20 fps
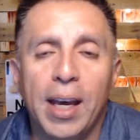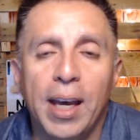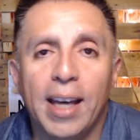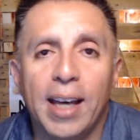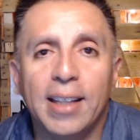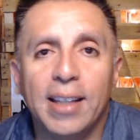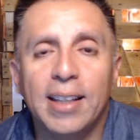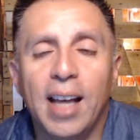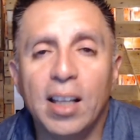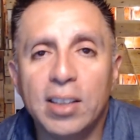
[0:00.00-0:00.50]

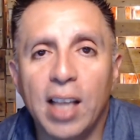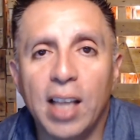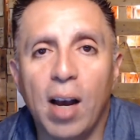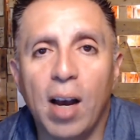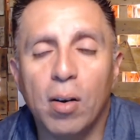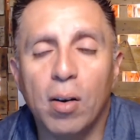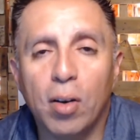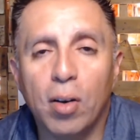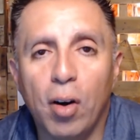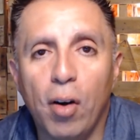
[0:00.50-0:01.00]
And that's
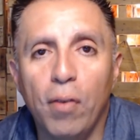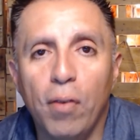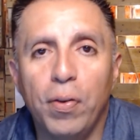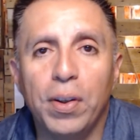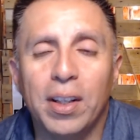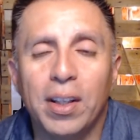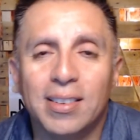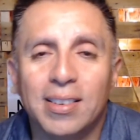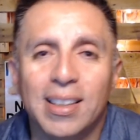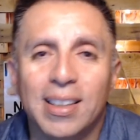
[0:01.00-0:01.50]
how
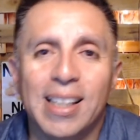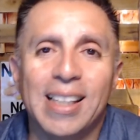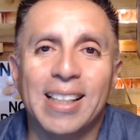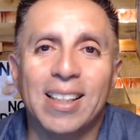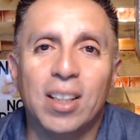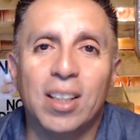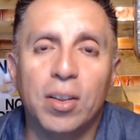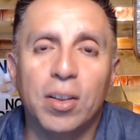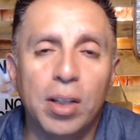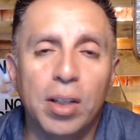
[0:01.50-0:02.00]
confidence
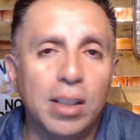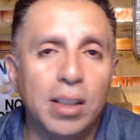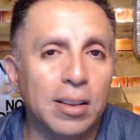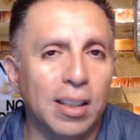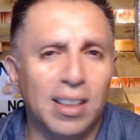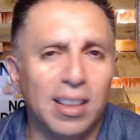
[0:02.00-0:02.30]
increases.